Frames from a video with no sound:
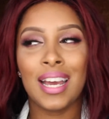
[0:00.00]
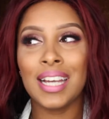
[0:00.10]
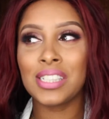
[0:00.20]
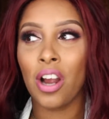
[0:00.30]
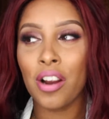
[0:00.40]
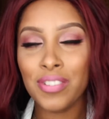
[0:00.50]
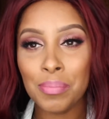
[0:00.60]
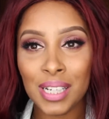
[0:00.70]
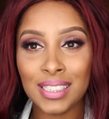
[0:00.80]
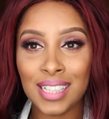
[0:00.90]
it's hard for
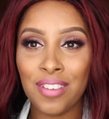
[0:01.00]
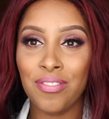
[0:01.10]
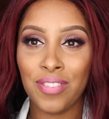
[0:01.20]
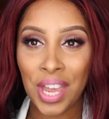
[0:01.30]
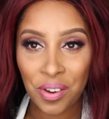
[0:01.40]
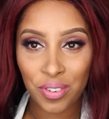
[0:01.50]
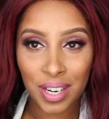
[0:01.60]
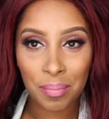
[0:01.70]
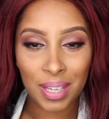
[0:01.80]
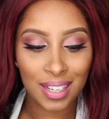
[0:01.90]
me to say
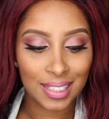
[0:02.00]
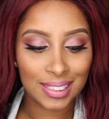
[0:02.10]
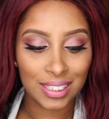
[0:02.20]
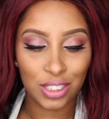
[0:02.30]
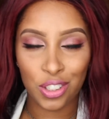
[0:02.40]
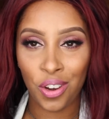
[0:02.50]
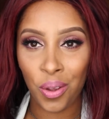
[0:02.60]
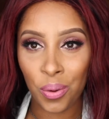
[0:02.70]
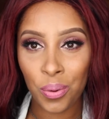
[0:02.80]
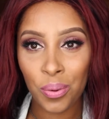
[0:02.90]
favorite because it's
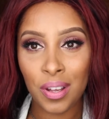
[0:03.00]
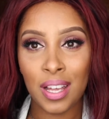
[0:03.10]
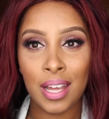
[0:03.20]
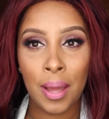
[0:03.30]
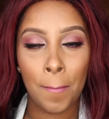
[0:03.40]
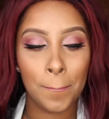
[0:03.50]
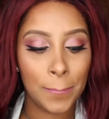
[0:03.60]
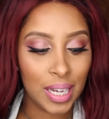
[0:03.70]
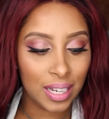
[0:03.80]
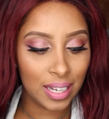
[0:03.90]
new,
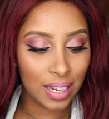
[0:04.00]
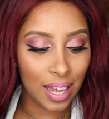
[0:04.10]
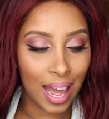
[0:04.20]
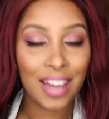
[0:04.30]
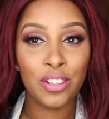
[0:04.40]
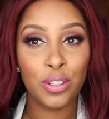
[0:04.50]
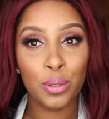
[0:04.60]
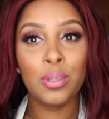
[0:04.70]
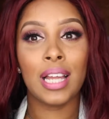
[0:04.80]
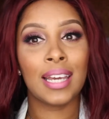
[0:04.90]
but I
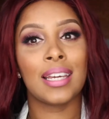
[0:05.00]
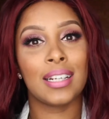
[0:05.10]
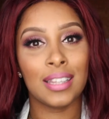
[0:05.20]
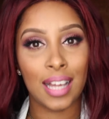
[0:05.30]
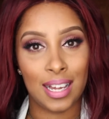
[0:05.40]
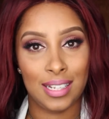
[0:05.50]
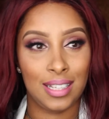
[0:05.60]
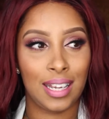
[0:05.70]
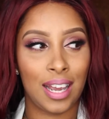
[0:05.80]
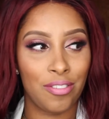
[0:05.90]
do like it a lot.
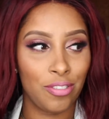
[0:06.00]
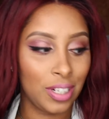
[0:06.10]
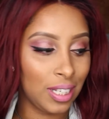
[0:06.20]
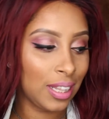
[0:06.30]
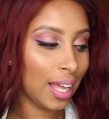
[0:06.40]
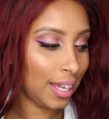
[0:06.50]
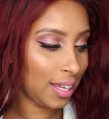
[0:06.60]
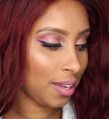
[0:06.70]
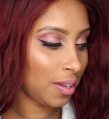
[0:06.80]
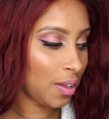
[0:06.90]
Like, I really like
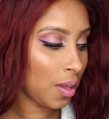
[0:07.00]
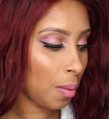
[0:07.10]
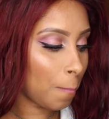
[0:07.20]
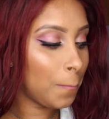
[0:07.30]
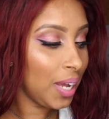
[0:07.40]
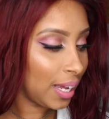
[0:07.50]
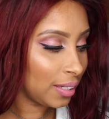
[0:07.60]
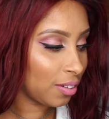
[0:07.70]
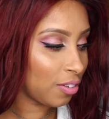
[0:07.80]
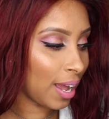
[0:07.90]
it.
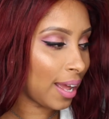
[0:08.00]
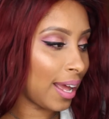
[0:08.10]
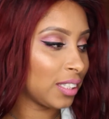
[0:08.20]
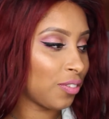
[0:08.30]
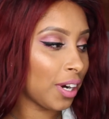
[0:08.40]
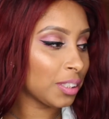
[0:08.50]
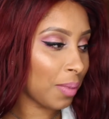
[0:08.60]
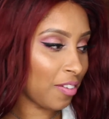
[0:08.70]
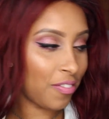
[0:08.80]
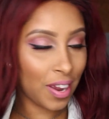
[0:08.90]
But as far as
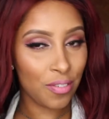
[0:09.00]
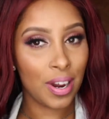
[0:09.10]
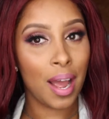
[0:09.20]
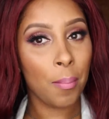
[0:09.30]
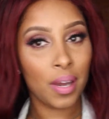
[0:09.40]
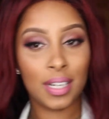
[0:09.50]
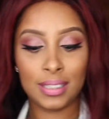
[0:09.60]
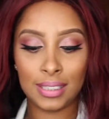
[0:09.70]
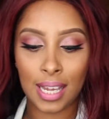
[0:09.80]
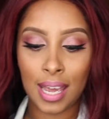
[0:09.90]
my favorite, I'm gonna
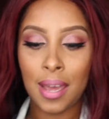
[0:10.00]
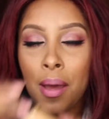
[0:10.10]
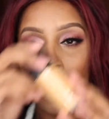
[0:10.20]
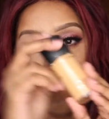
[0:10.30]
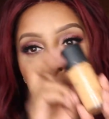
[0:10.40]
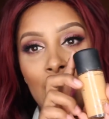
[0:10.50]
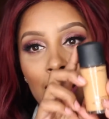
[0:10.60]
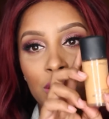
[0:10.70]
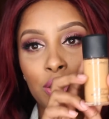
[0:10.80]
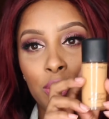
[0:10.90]
say
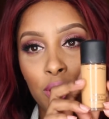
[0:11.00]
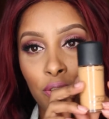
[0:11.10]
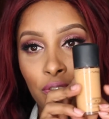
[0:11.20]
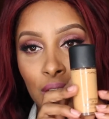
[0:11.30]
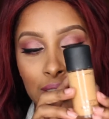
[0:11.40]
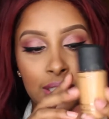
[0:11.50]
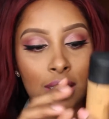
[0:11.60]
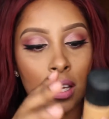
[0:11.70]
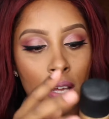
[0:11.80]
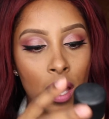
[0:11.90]
MAC Studio Fix